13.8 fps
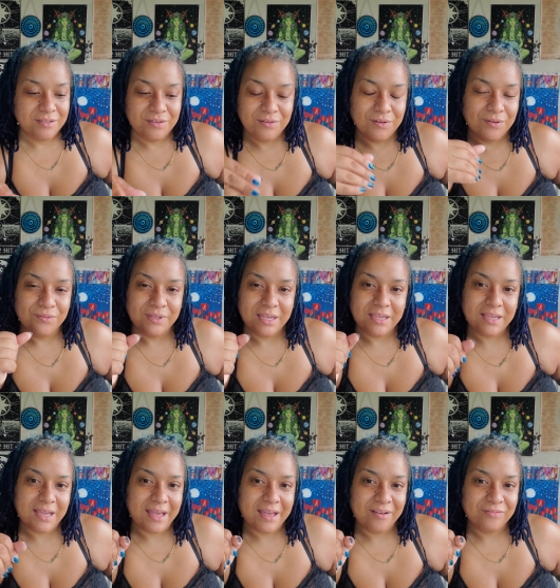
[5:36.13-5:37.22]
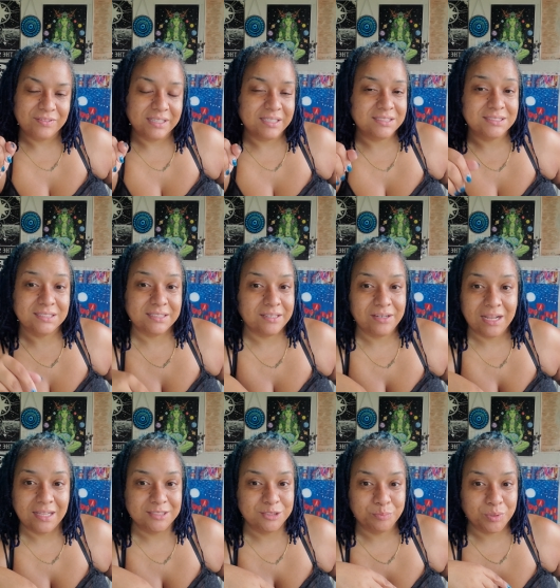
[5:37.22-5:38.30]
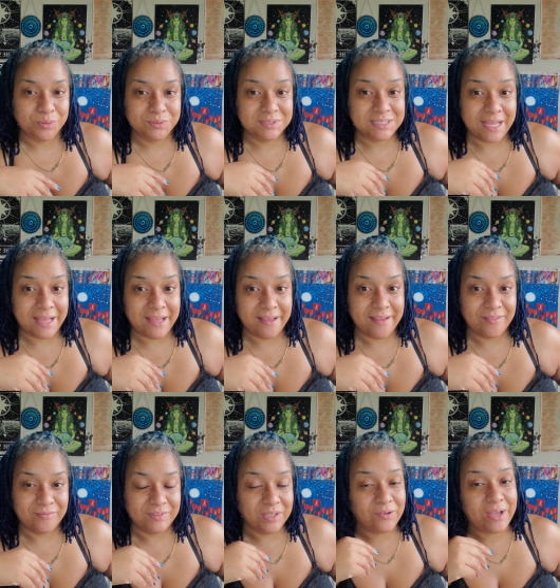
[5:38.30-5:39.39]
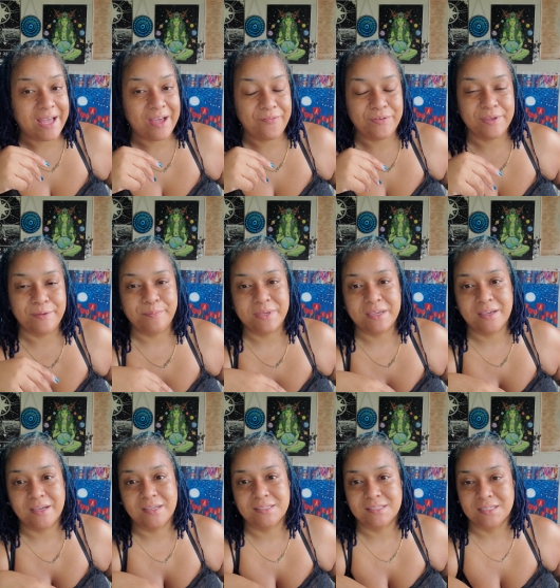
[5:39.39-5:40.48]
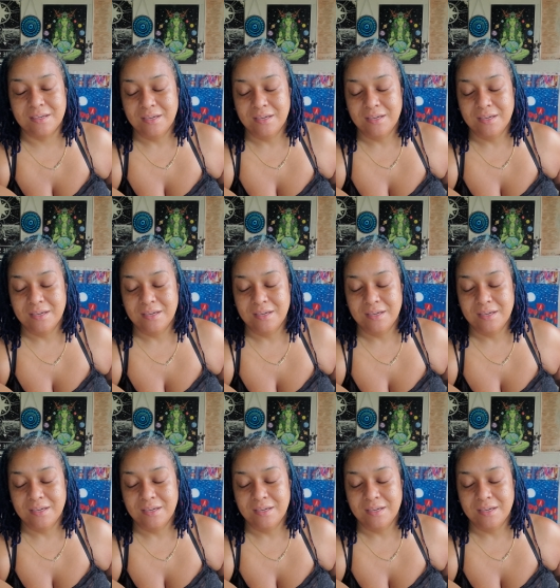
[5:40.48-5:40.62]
you know they can have things that they're not supposed to have they'll have it because